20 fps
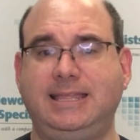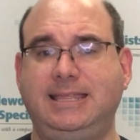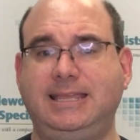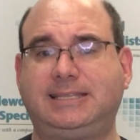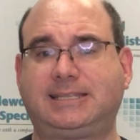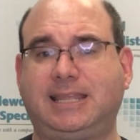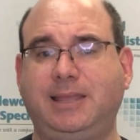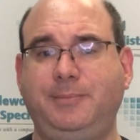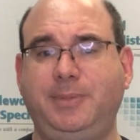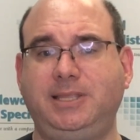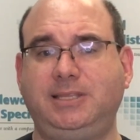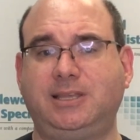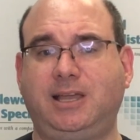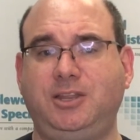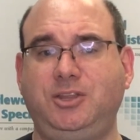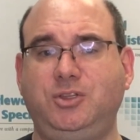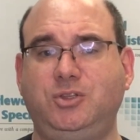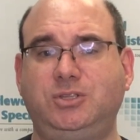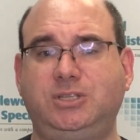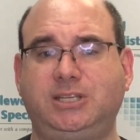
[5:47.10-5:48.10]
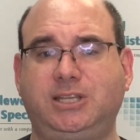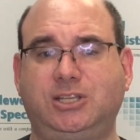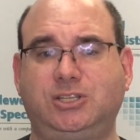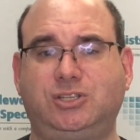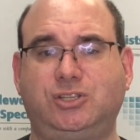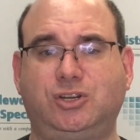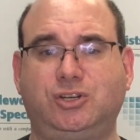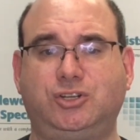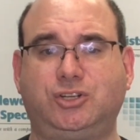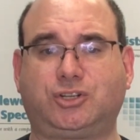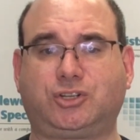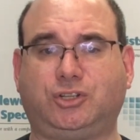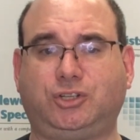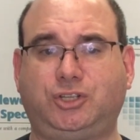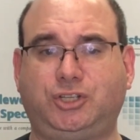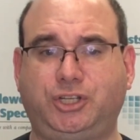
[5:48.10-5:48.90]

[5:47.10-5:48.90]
This can be done using a surgical